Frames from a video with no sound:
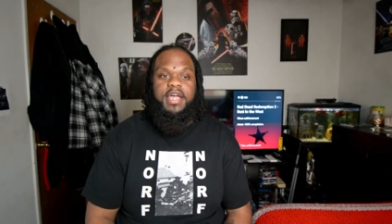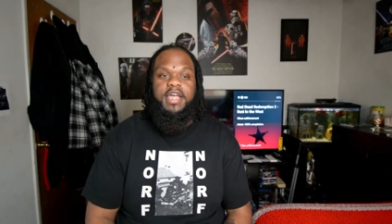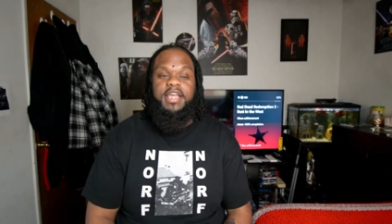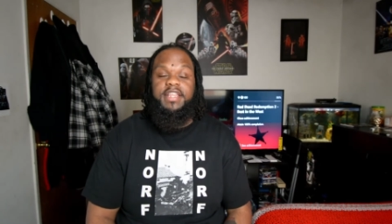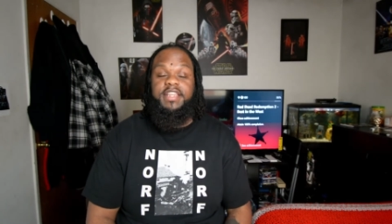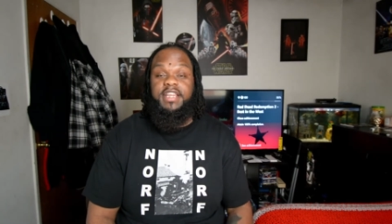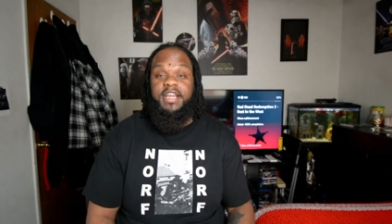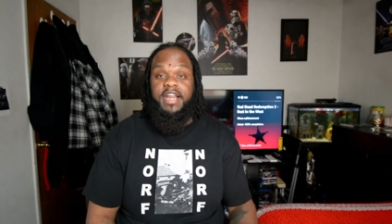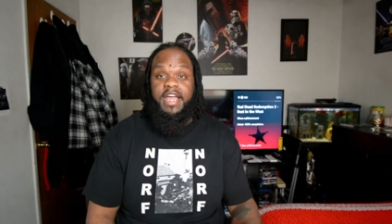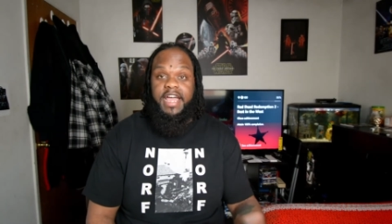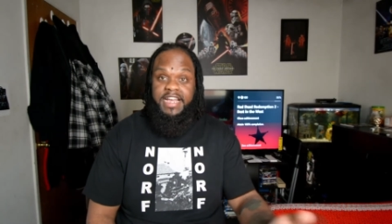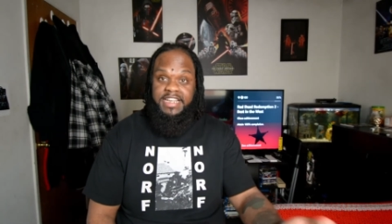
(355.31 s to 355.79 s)

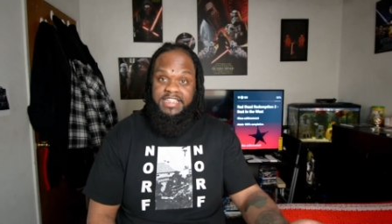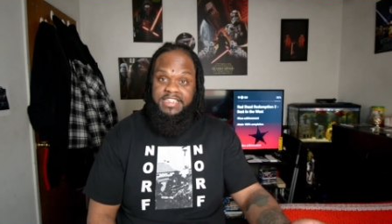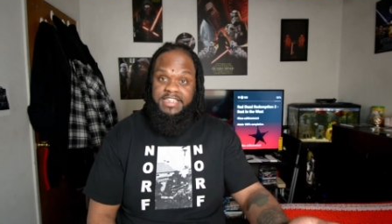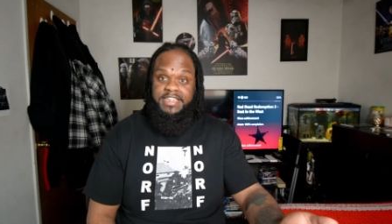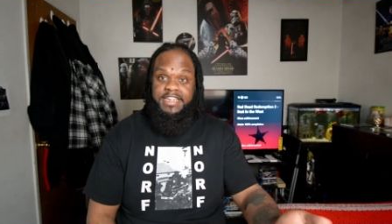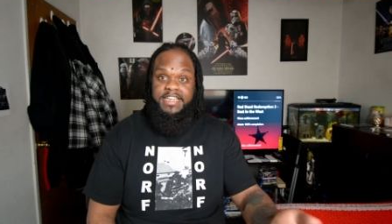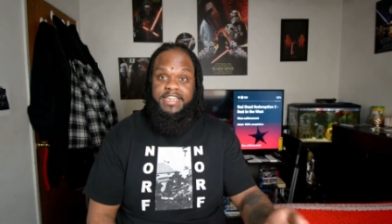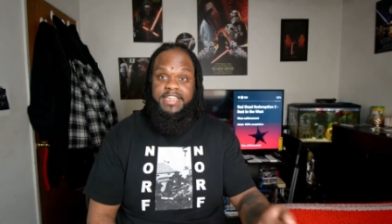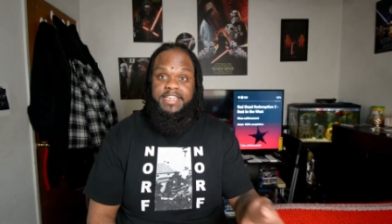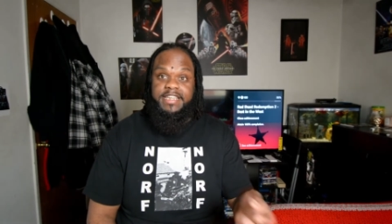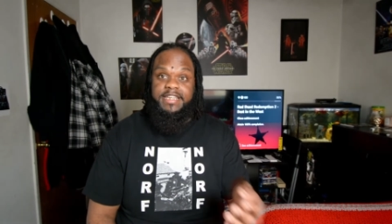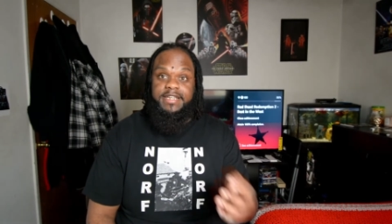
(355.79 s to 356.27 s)
And then I asked
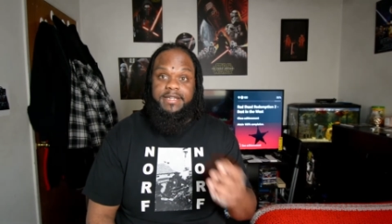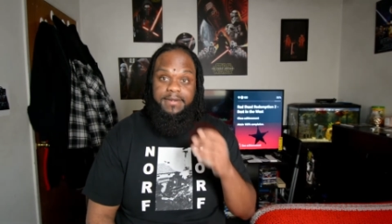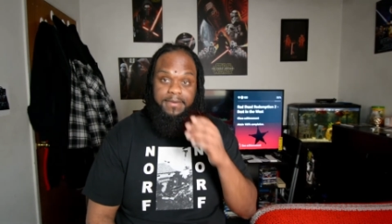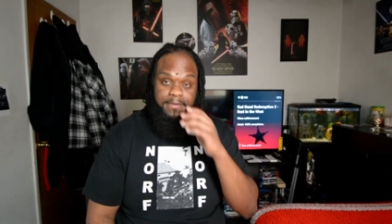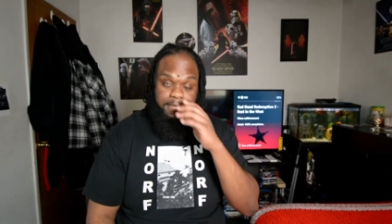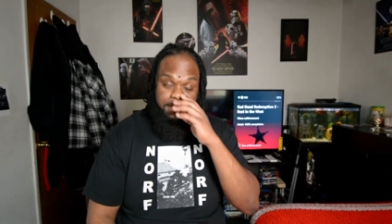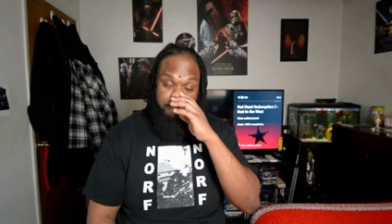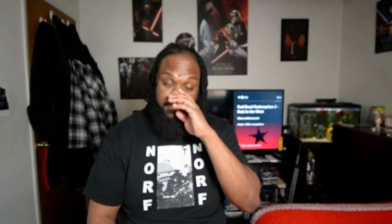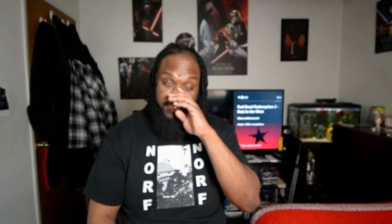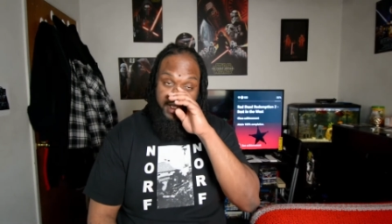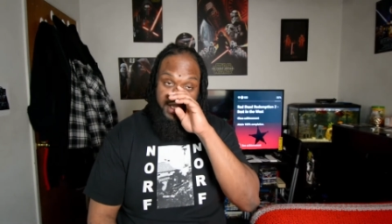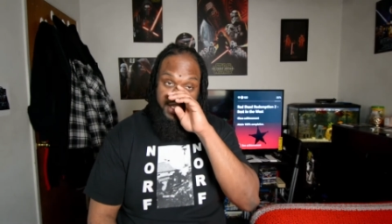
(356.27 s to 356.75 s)
Nikki,
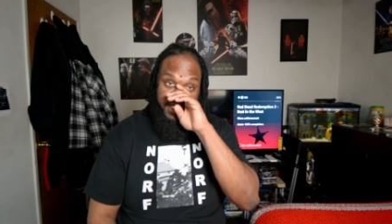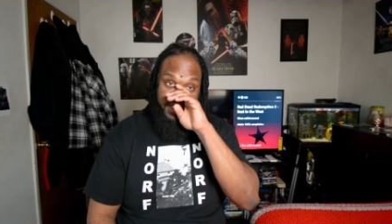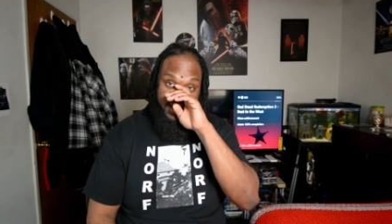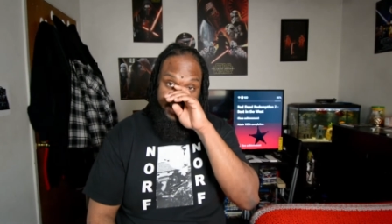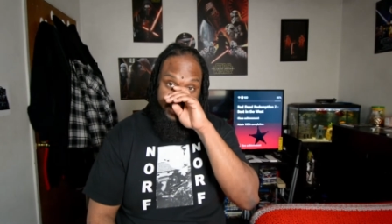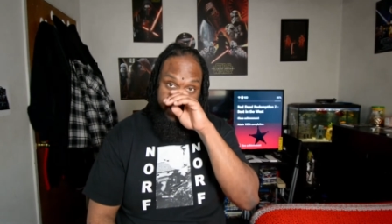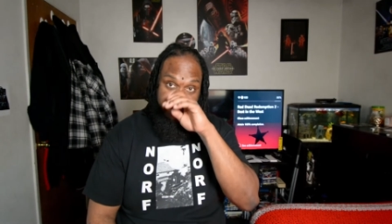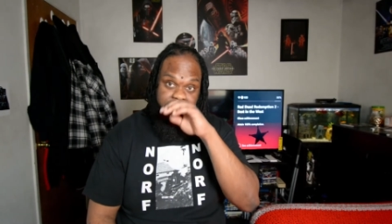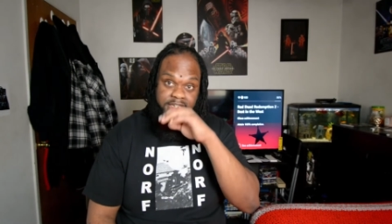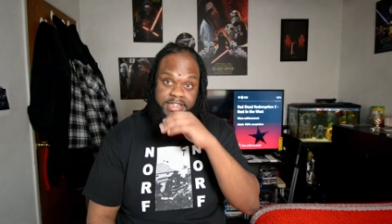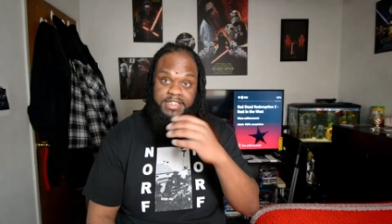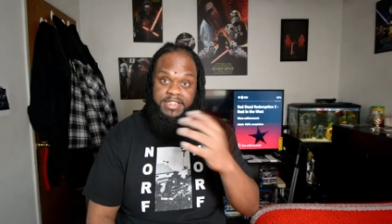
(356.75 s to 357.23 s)
and then
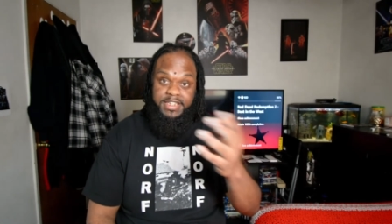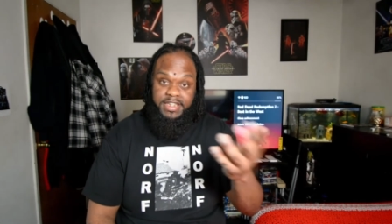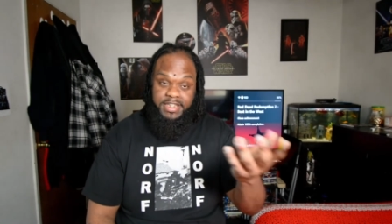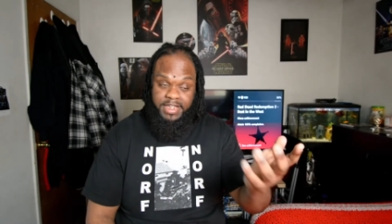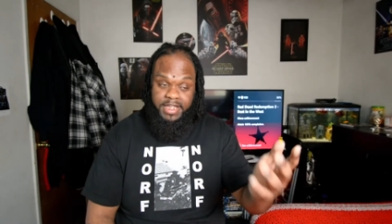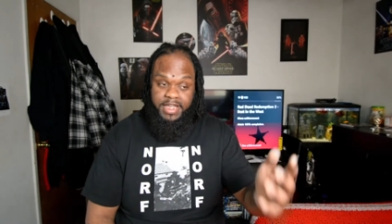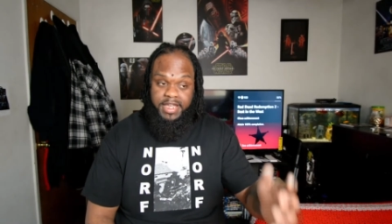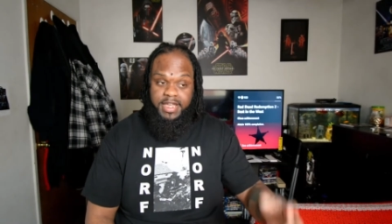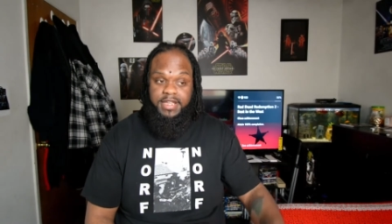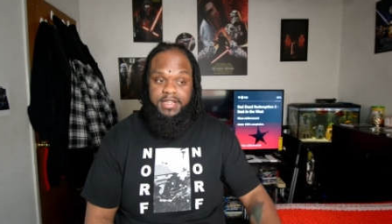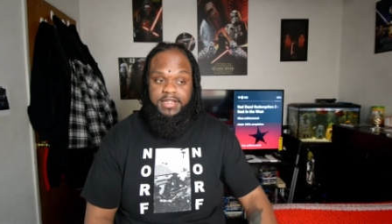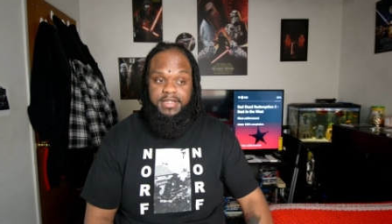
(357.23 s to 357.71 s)
Nikki said,
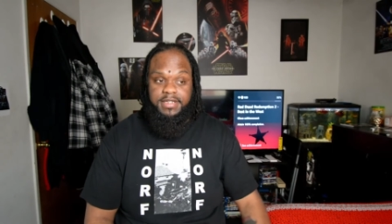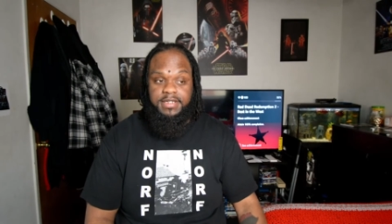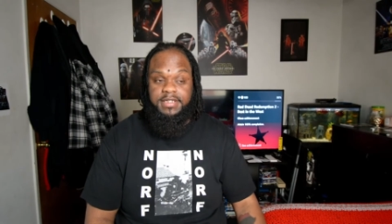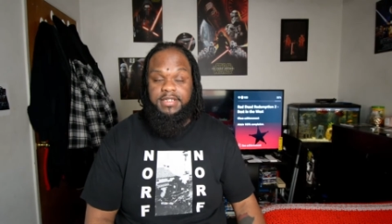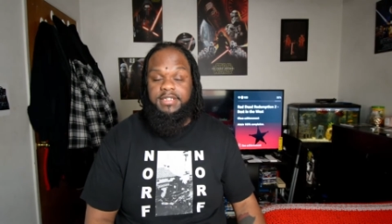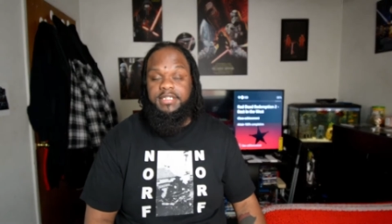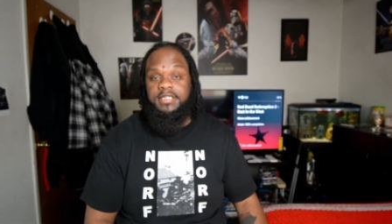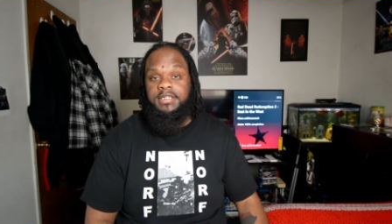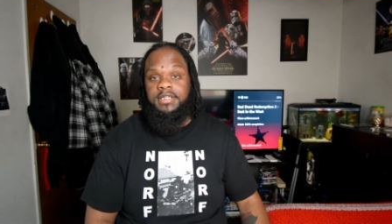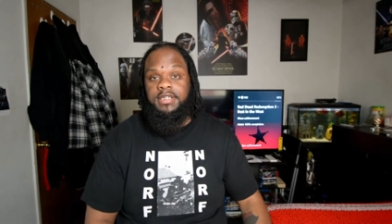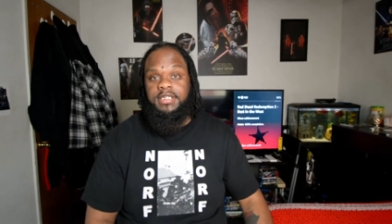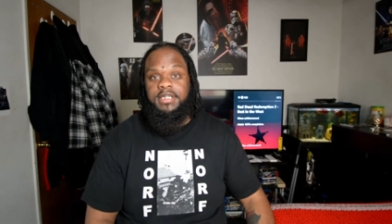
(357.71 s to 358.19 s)

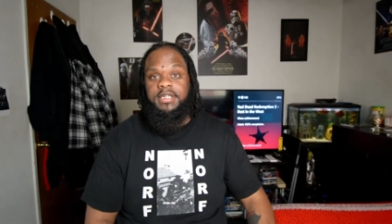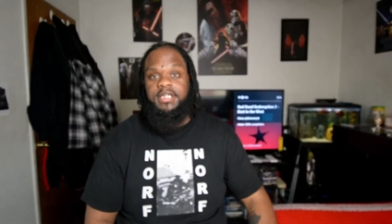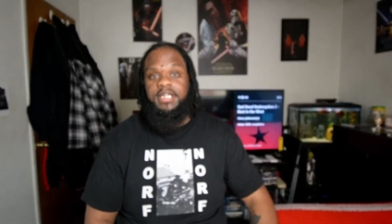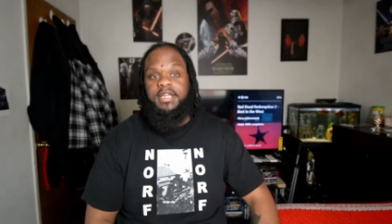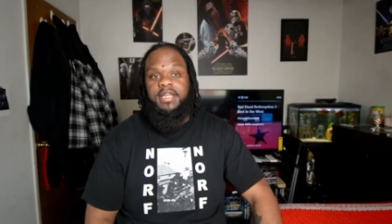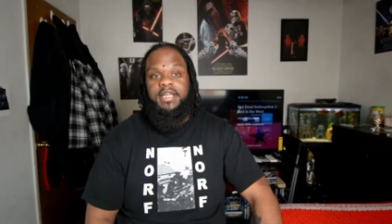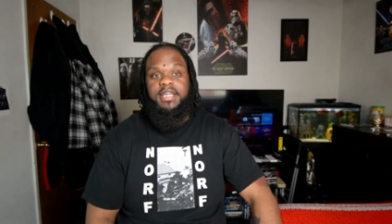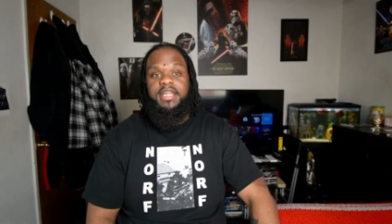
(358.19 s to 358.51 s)
yeah.